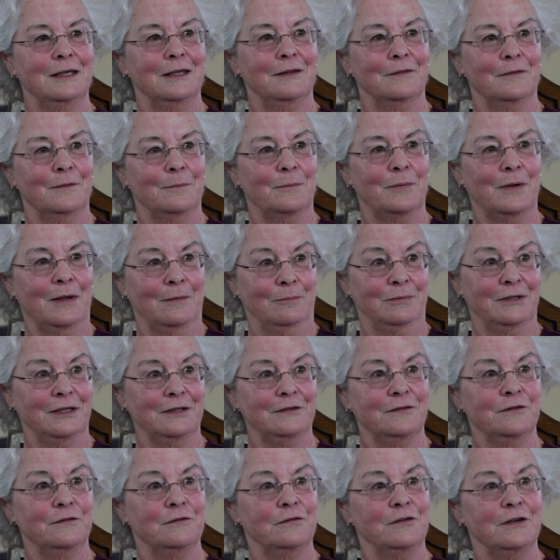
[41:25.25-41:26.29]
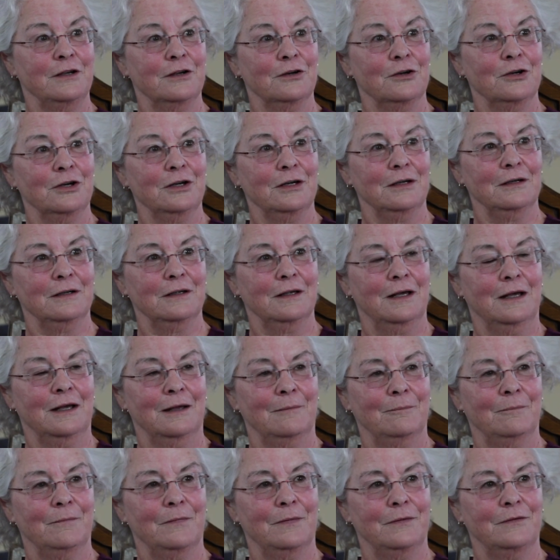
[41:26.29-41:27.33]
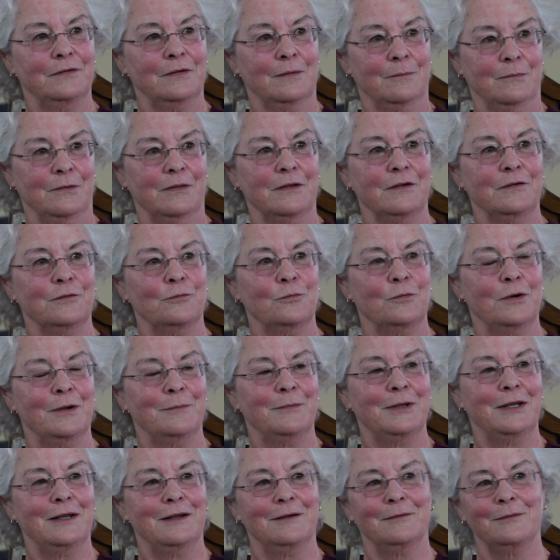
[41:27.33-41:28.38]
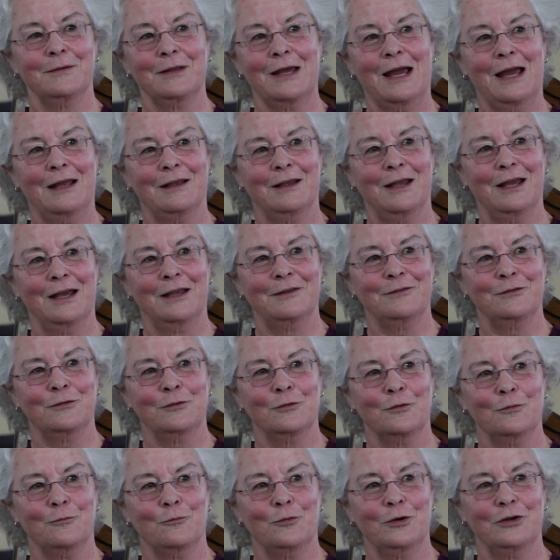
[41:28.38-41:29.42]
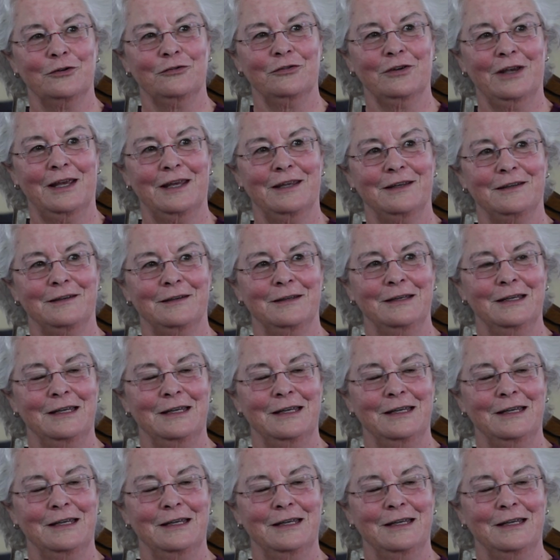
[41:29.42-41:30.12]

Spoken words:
in the public sphere. Some of these women, I sort of wish I had,